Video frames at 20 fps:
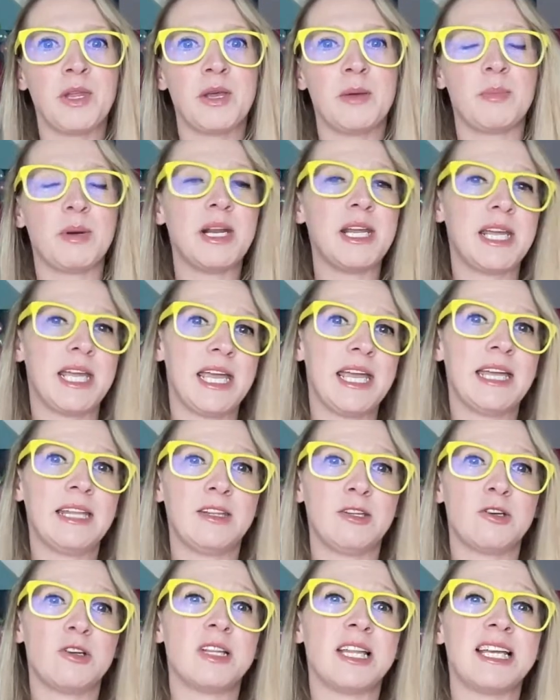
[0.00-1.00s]
But it can
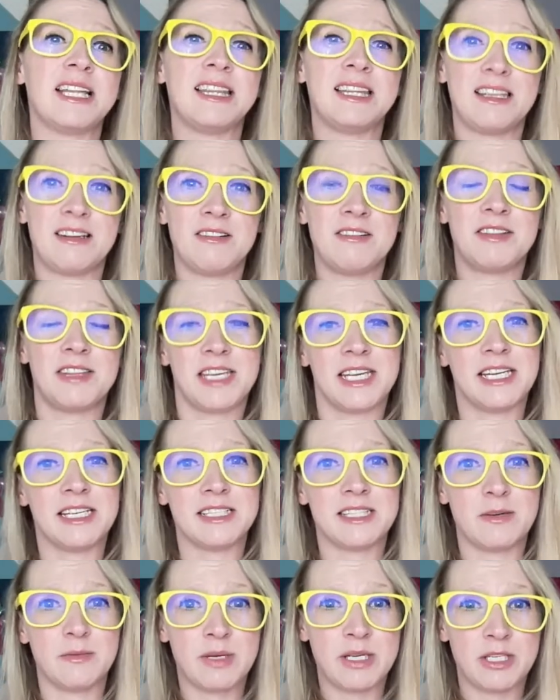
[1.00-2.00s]
look like little things
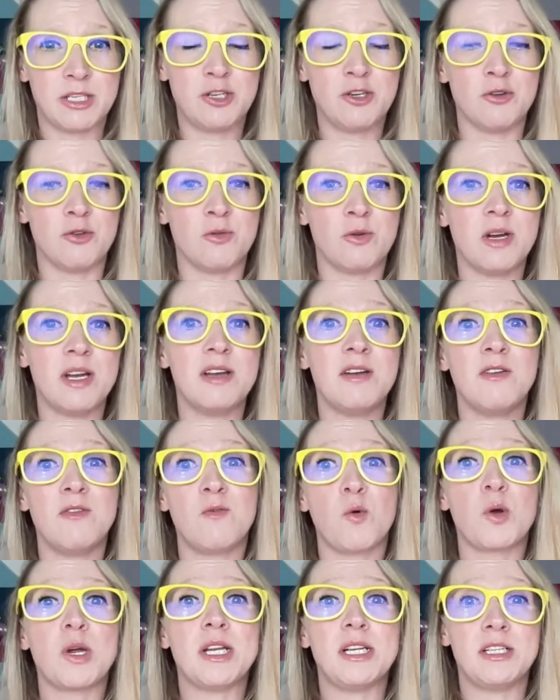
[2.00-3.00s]
that we do
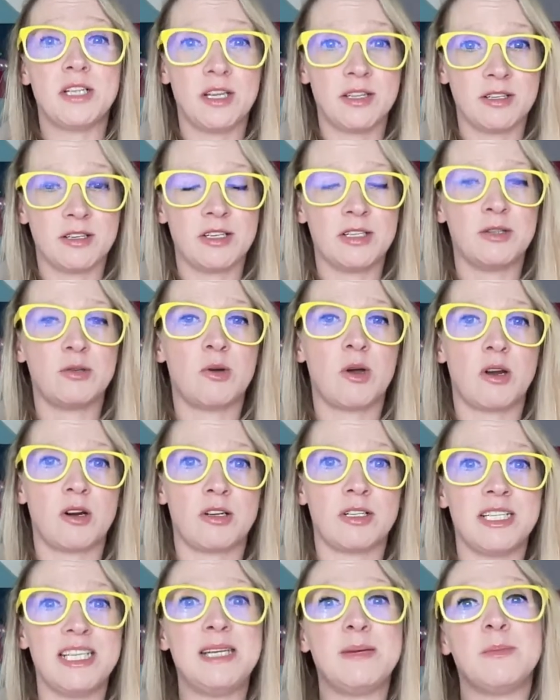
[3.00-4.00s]
for each other and throughout
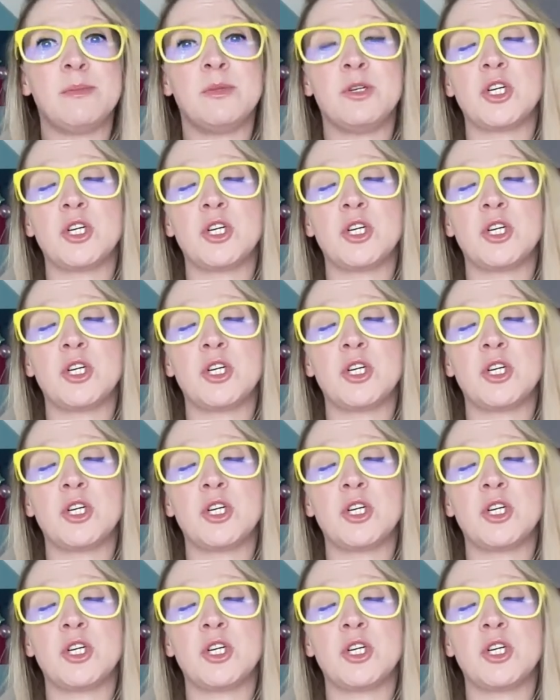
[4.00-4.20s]
our team,